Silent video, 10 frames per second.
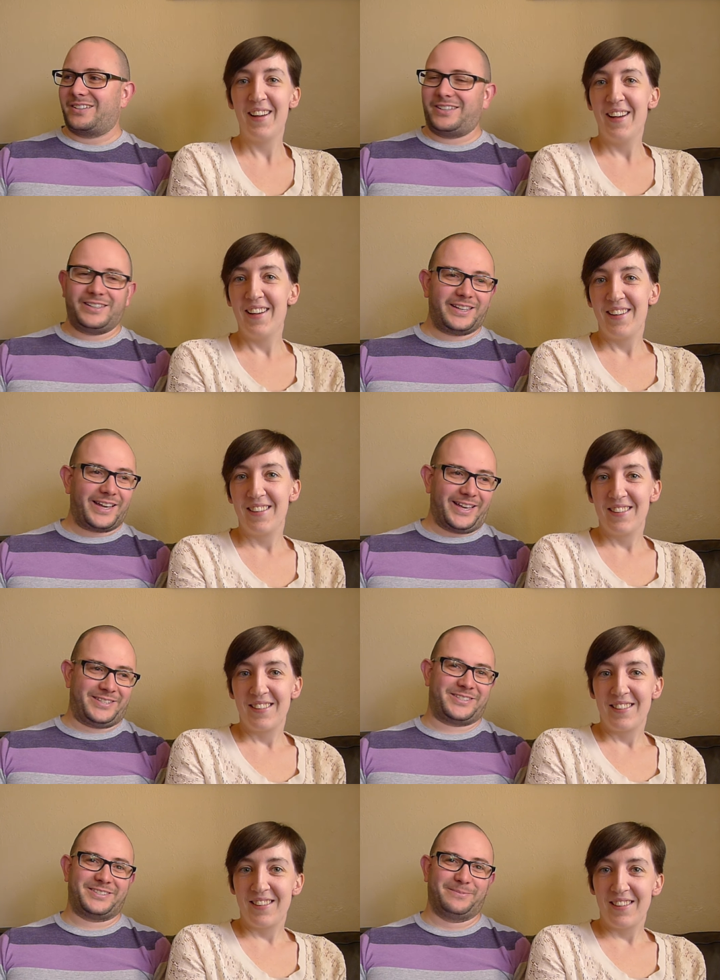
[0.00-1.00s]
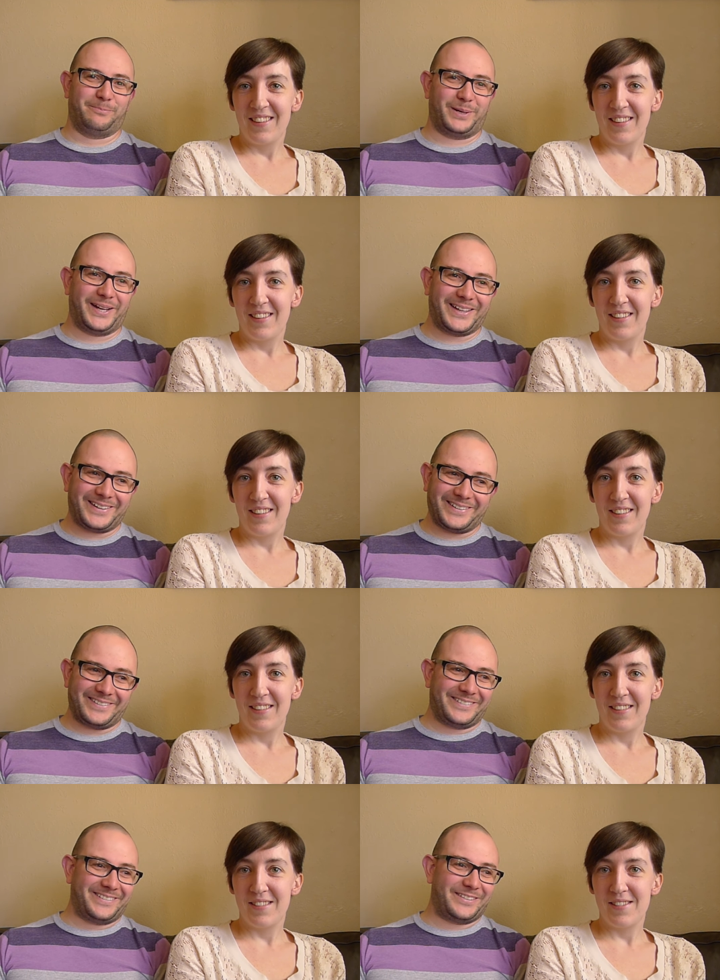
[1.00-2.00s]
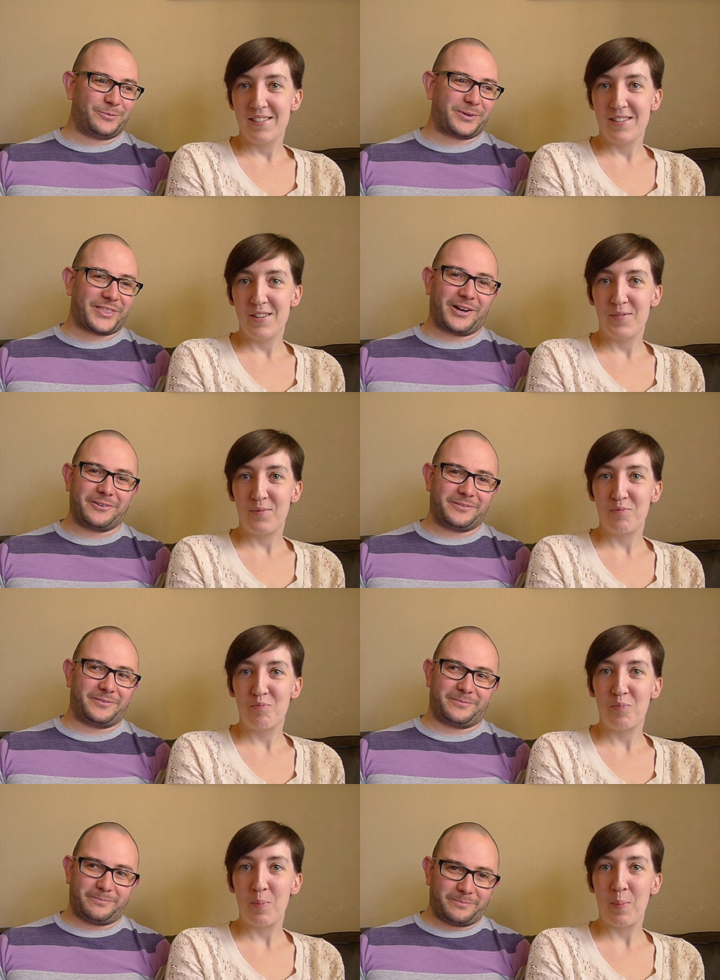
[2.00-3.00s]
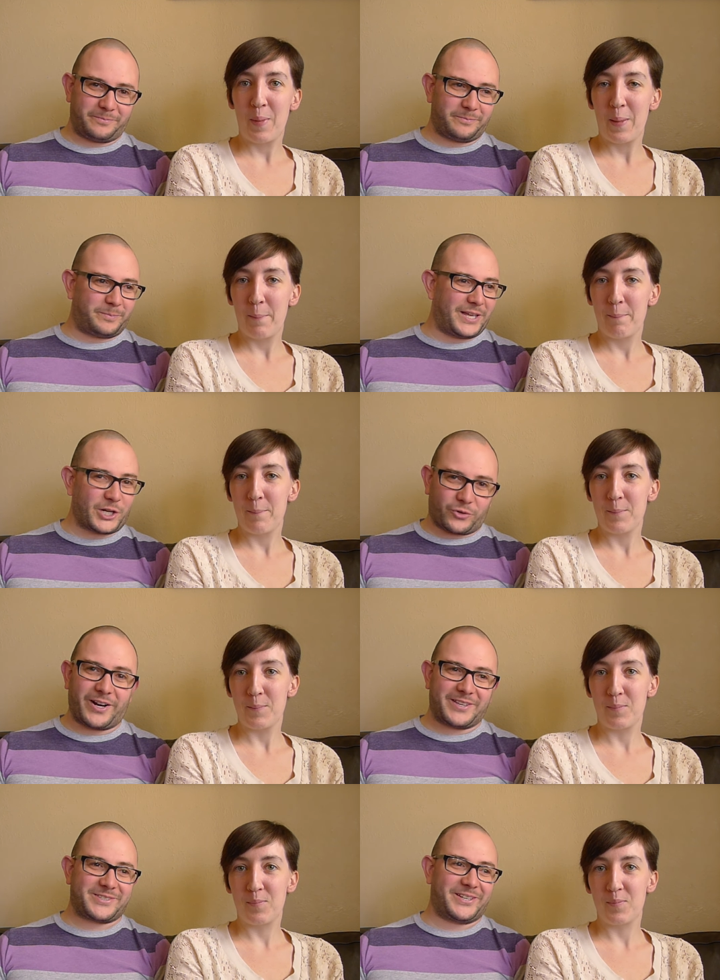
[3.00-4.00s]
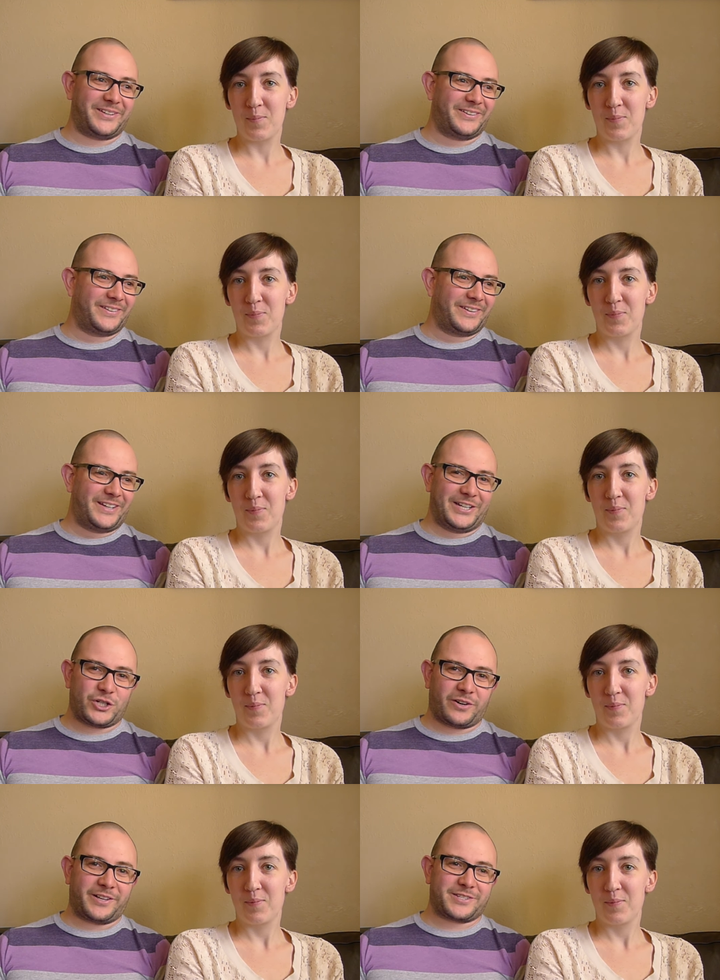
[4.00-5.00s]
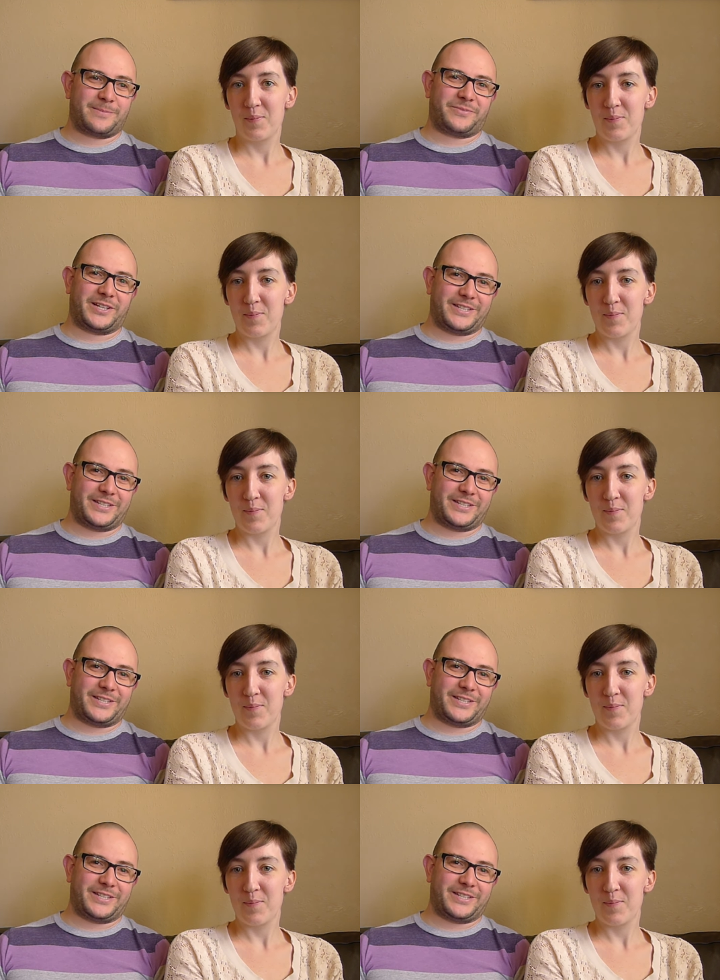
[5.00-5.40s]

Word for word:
Speaker 1: yes but without being crazy and trying something